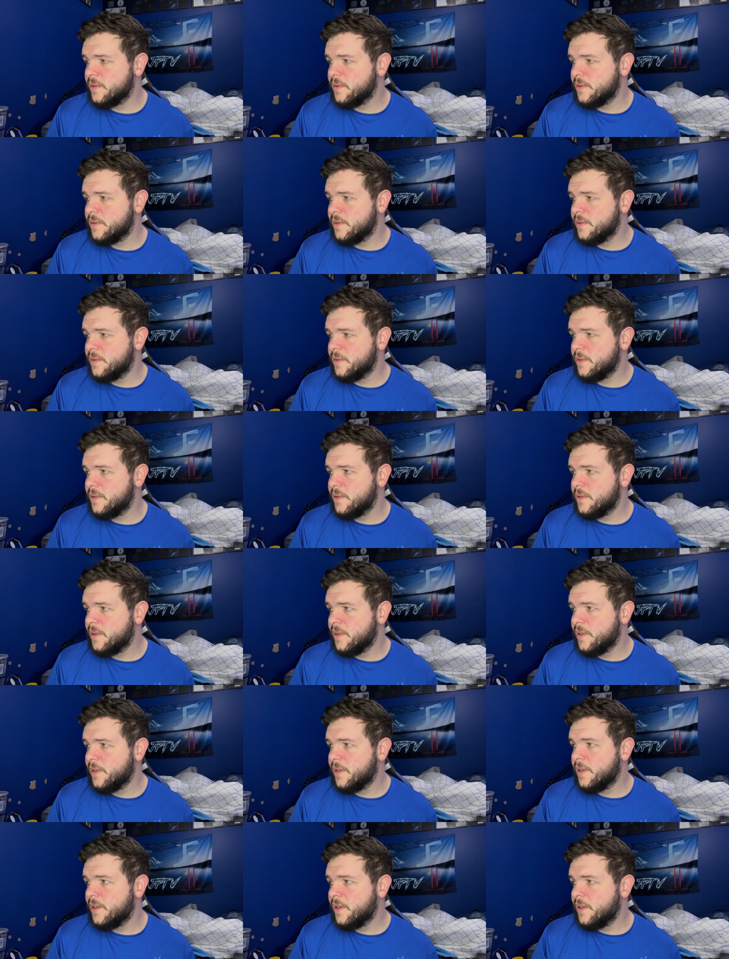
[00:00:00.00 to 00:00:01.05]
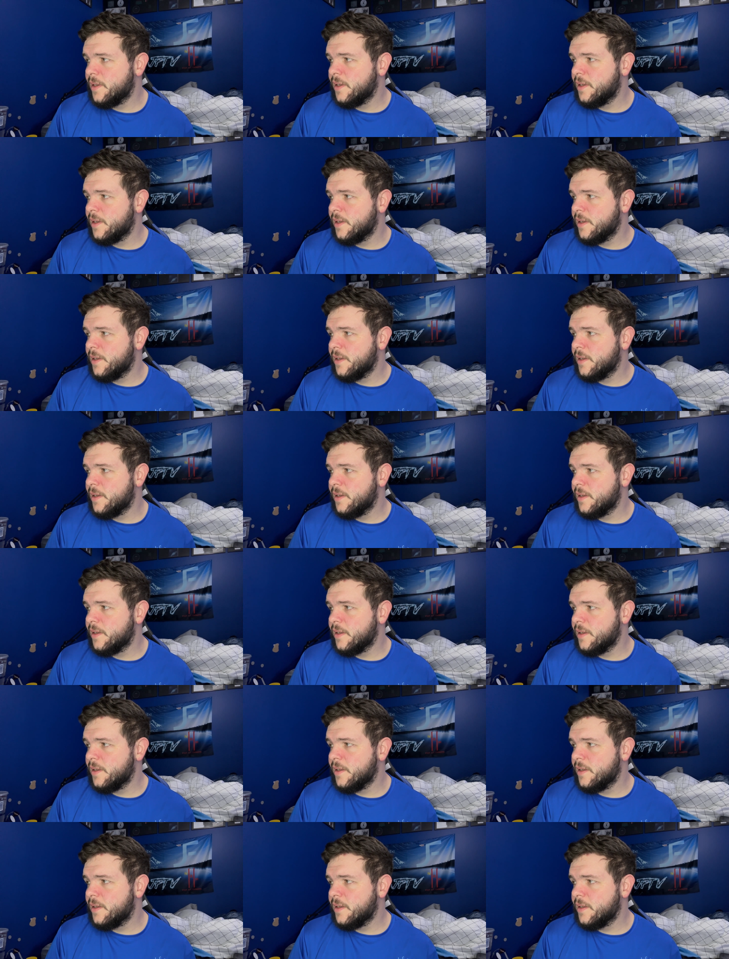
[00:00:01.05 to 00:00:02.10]

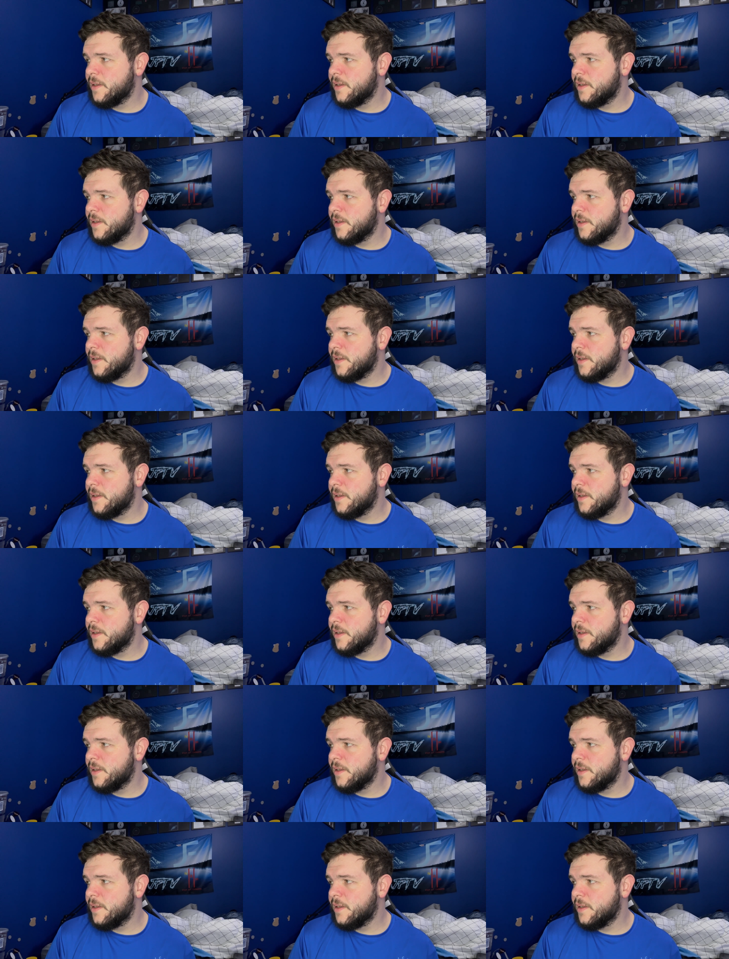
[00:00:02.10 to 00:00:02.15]
[no speech]